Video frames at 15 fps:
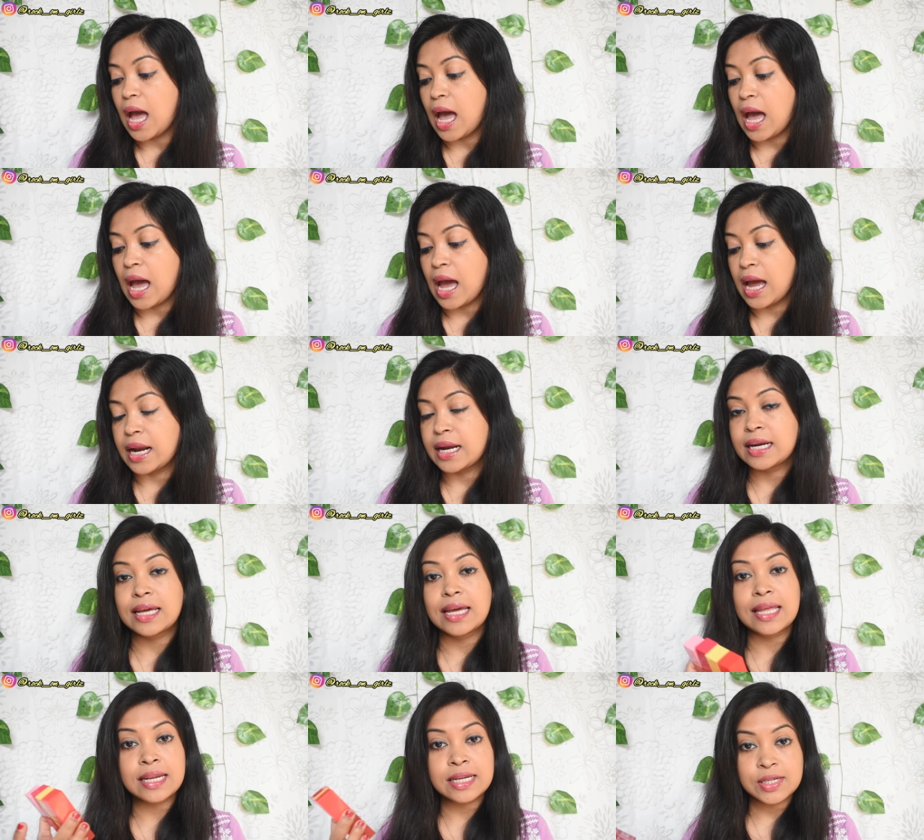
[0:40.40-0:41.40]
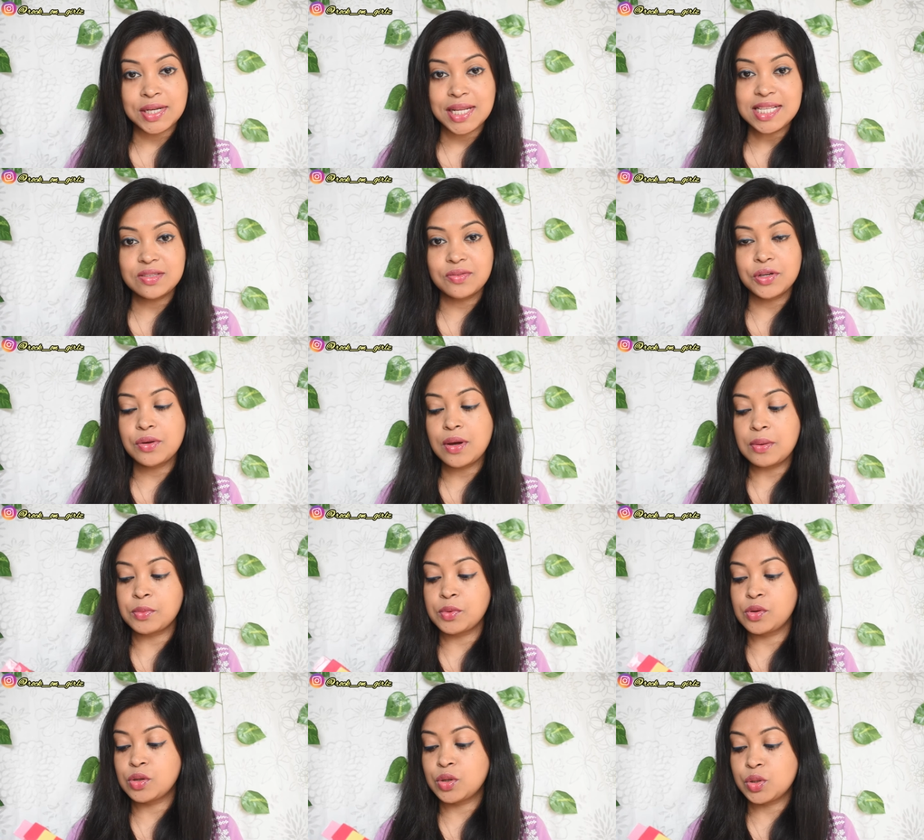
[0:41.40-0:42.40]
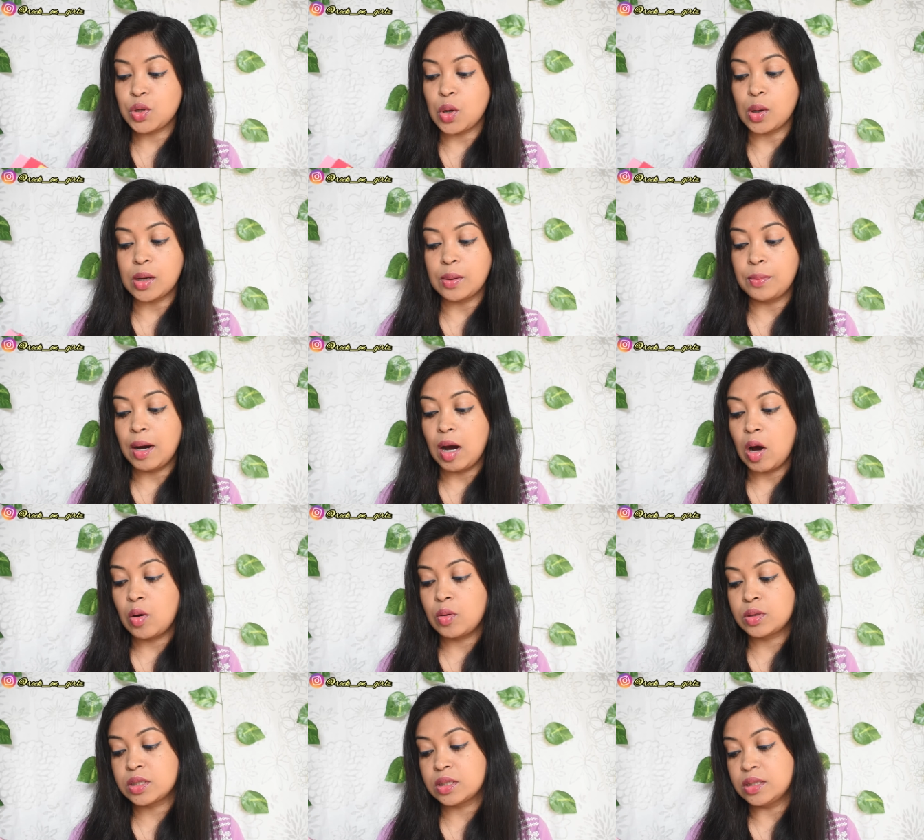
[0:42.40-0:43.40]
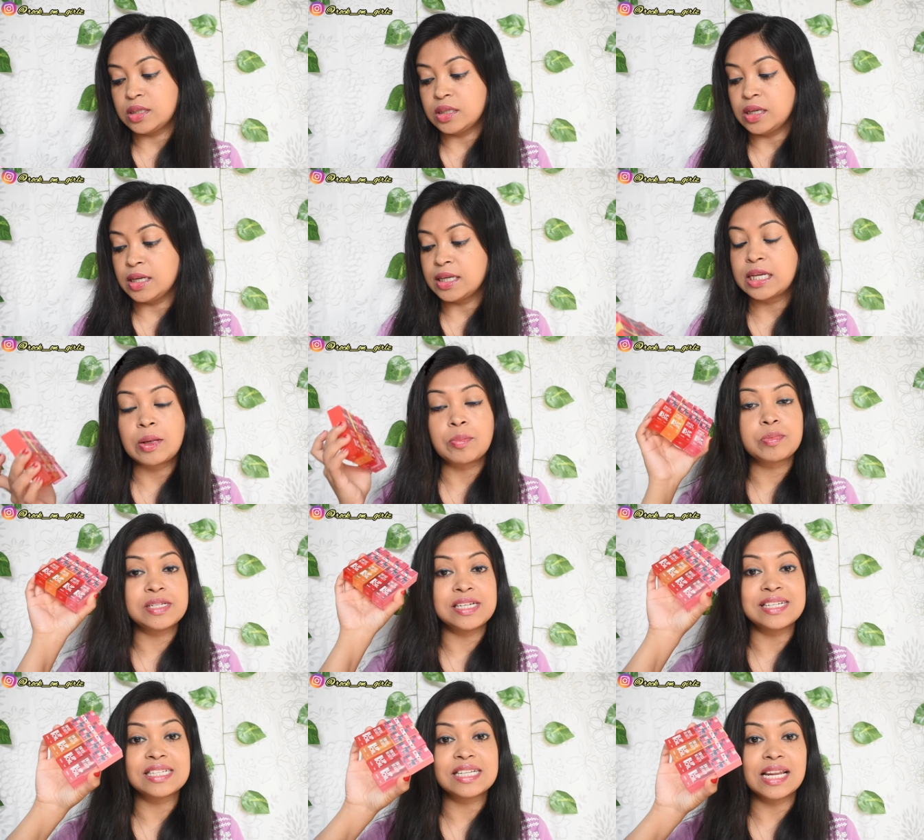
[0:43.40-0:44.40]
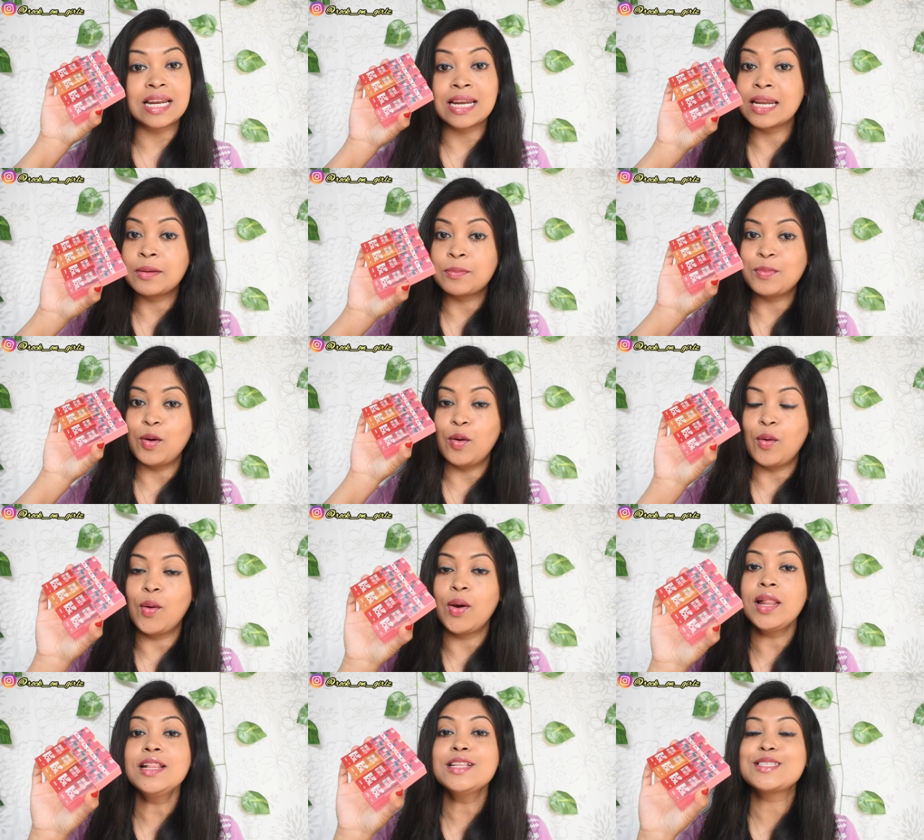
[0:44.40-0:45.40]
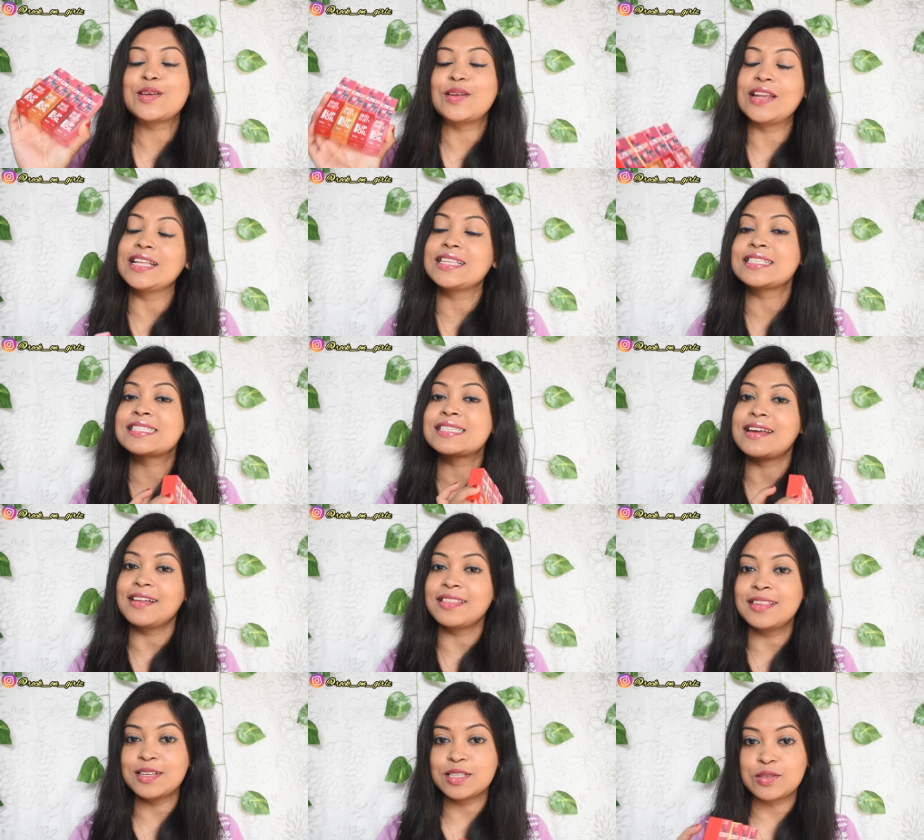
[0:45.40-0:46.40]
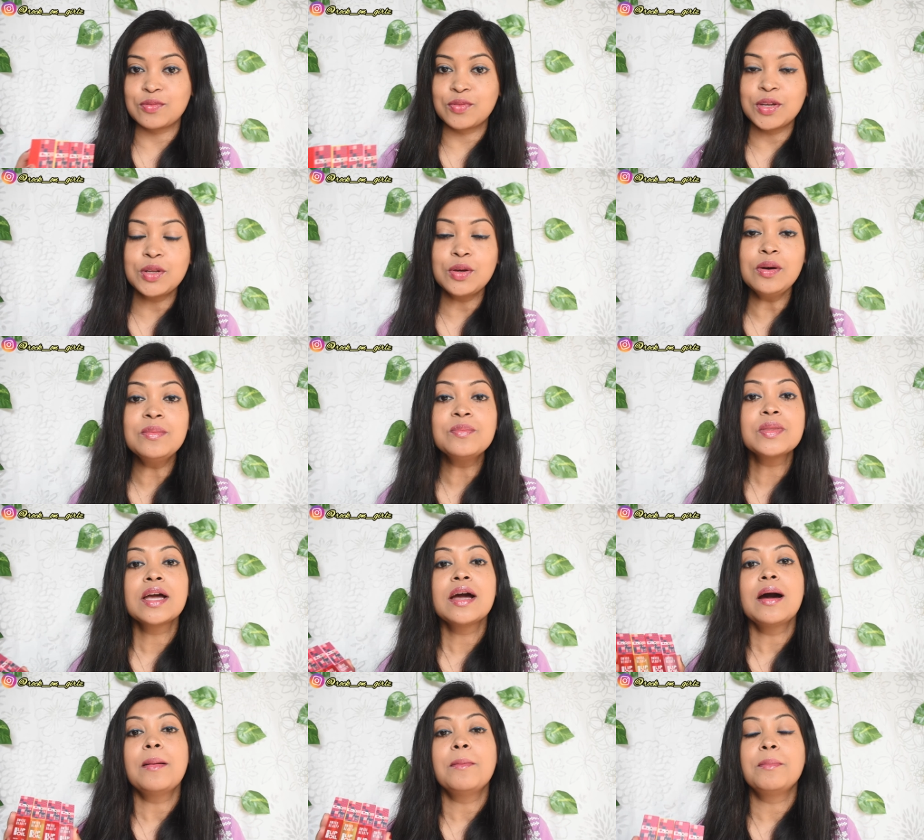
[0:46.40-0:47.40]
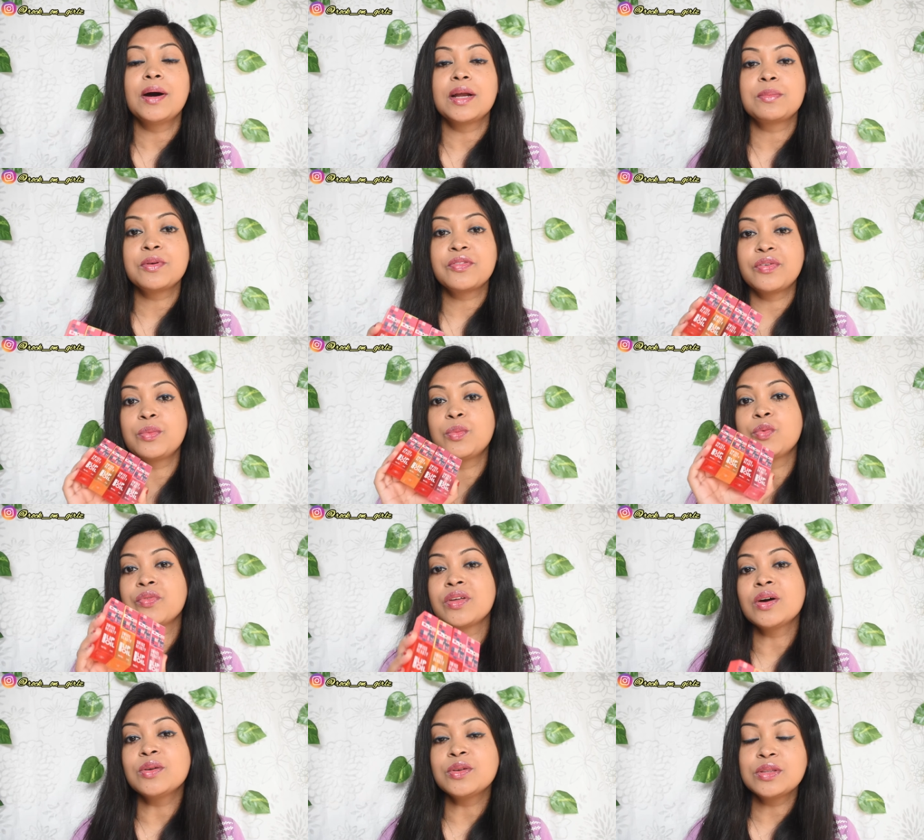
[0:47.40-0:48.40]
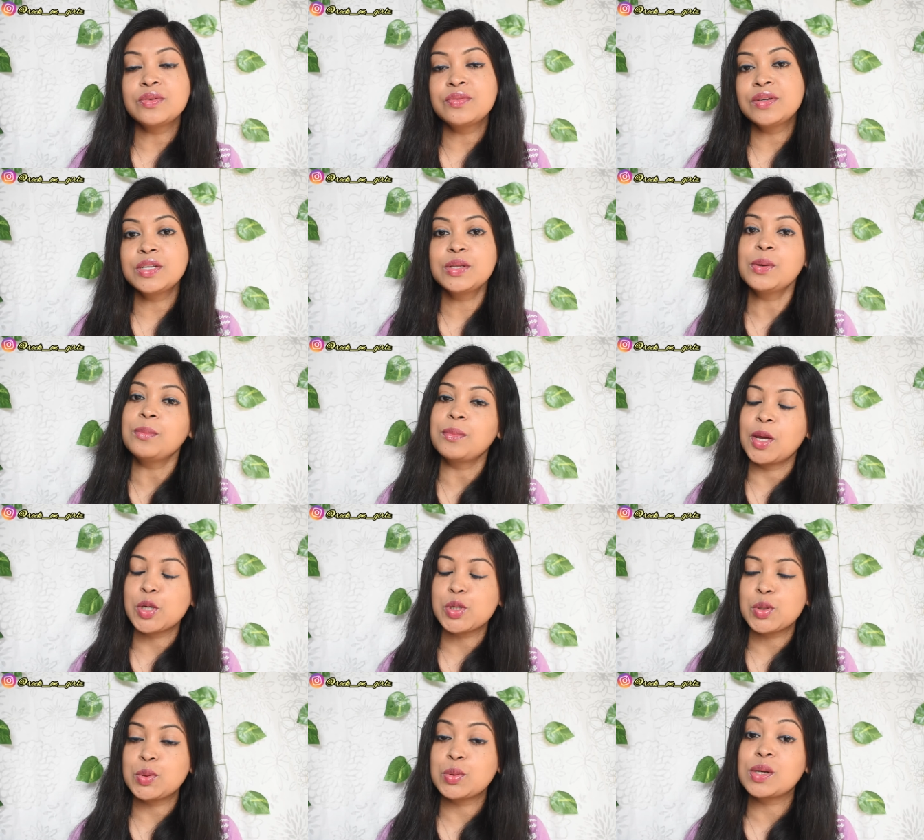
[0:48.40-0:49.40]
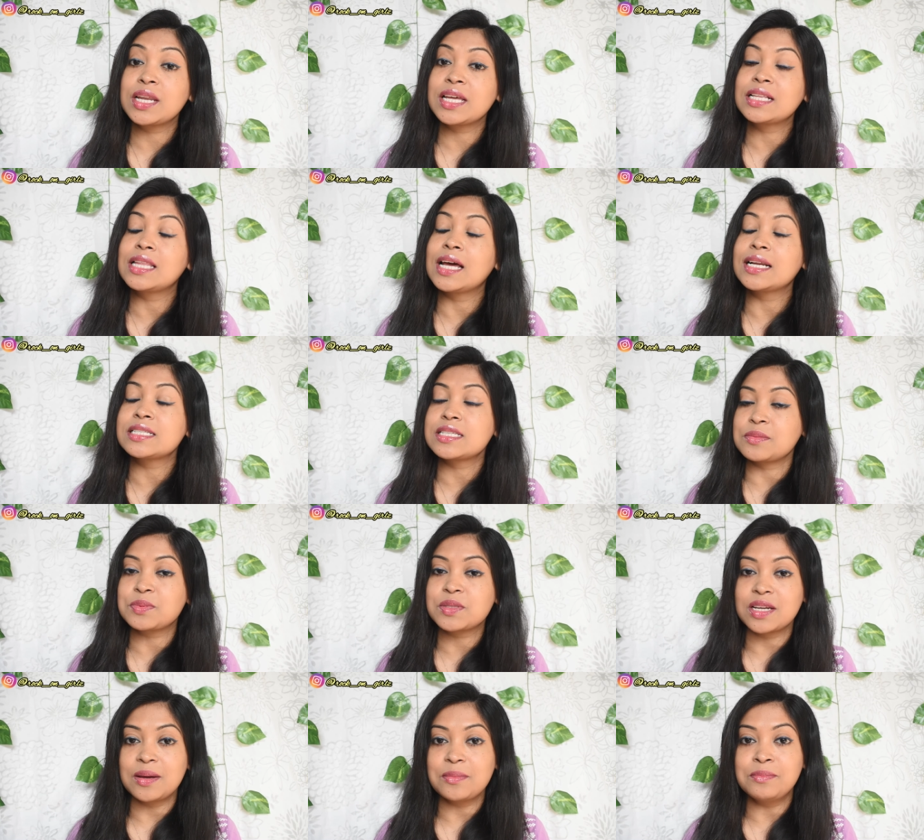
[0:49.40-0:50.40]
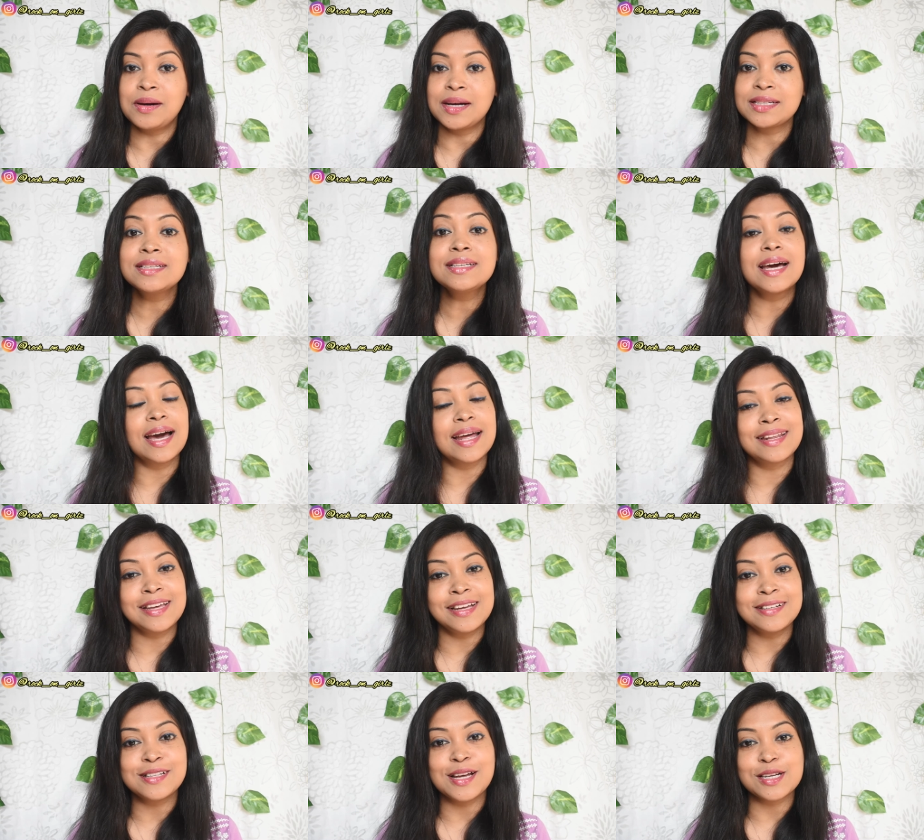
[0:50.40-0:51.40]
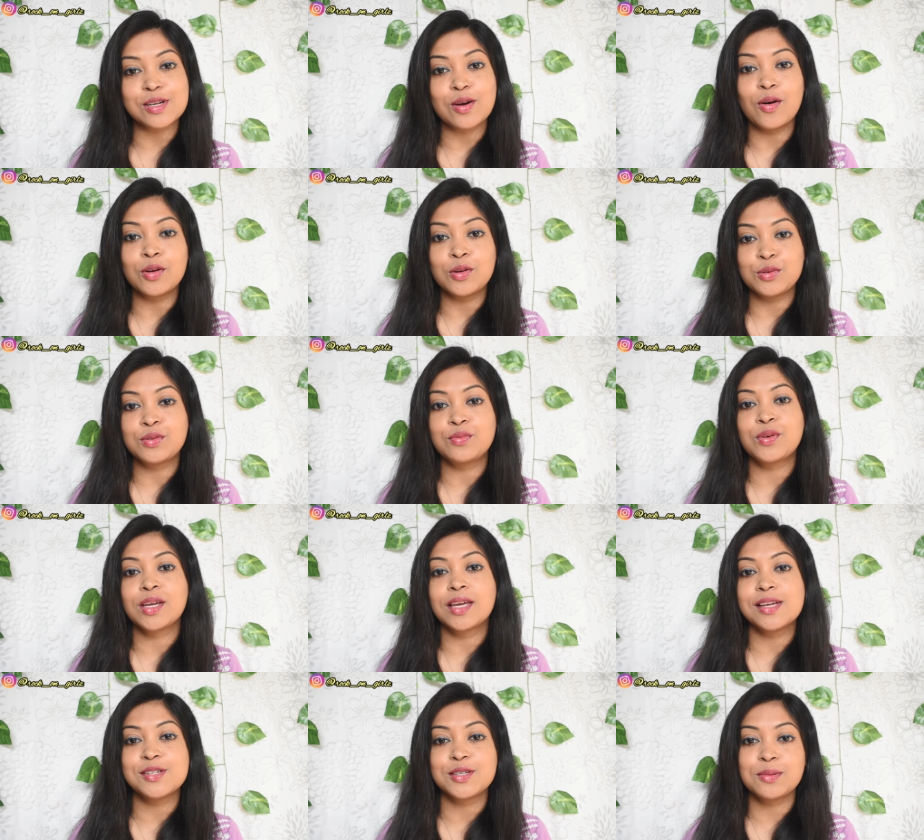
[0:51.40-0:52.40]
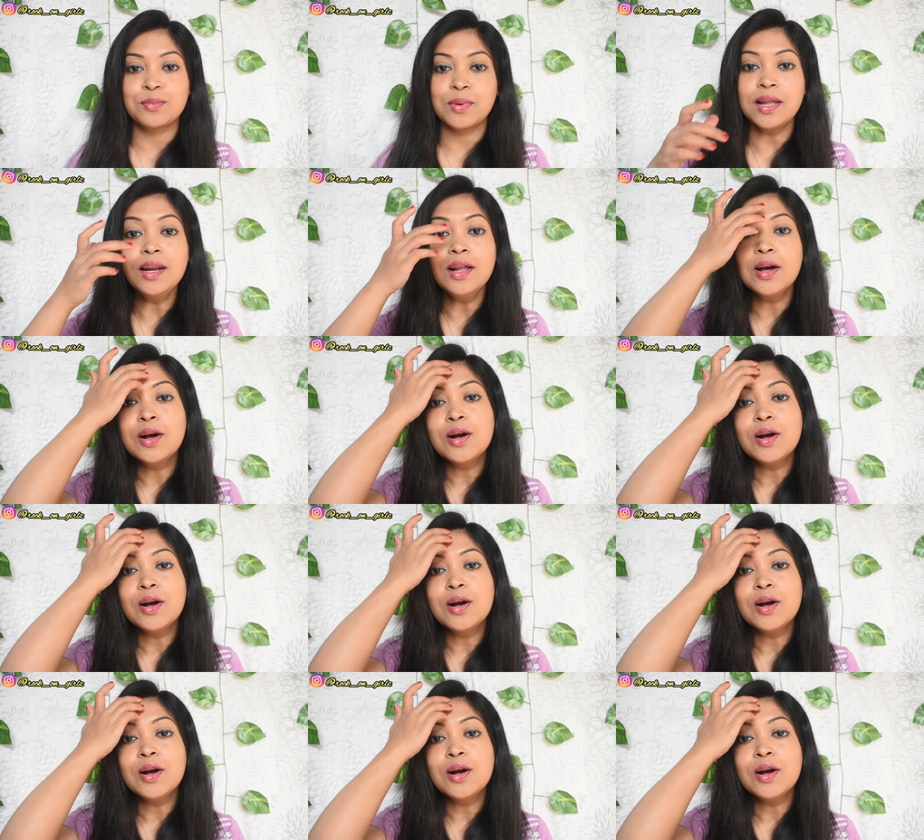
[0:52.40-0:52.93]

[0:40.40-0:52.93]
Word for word: and in today's video i'm going to talk about the dip tint lip oil so let's start this video but before moving on to the video make sure to click that subscribe button and hit that all notification bell